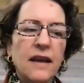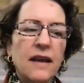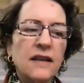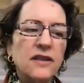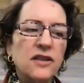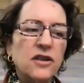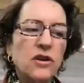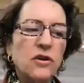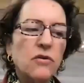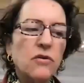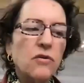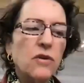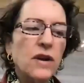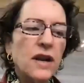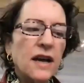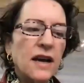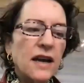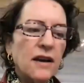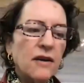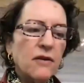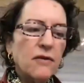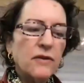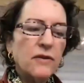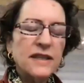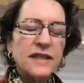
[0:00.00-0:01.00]
So what I
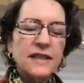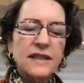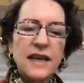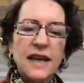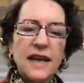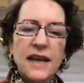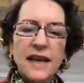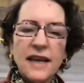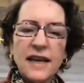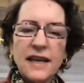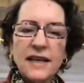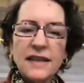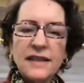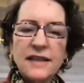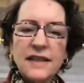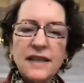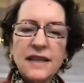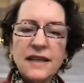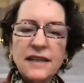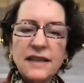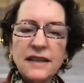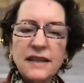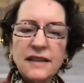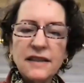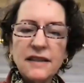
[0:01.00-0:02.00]
always say is
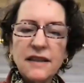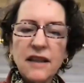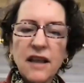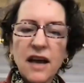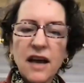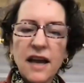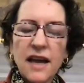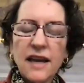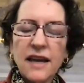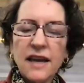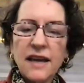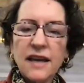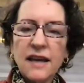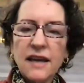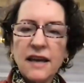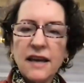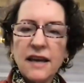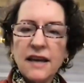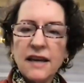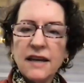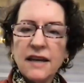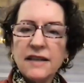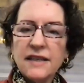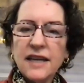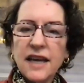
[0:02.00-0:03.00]
this is like
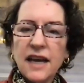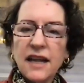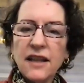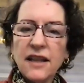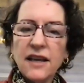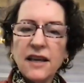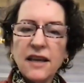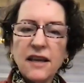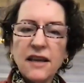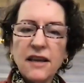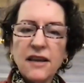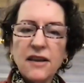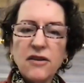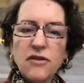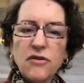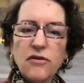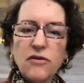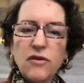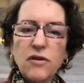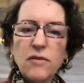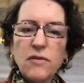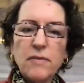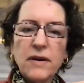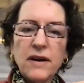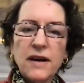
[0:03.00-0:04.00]
telling
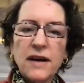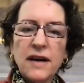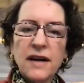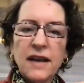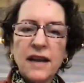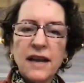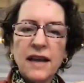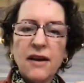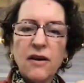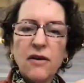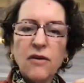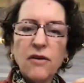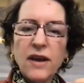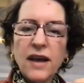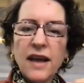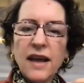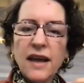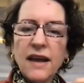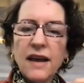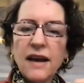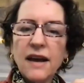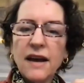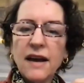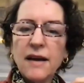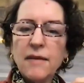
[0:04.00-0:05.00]
your body,
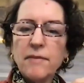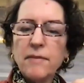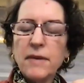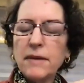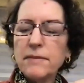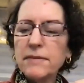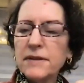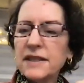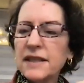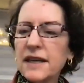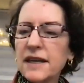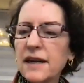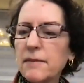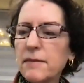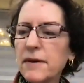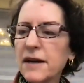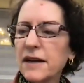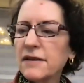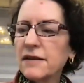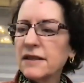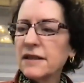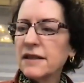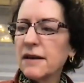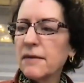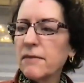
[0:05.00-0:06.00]
okay, I'm upset
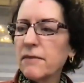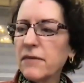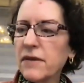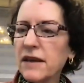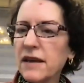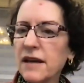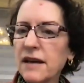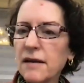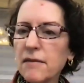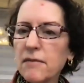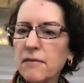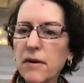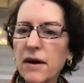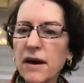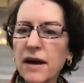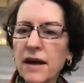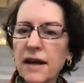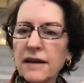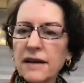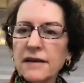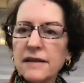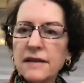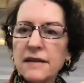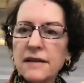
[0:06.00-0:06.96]
about something, but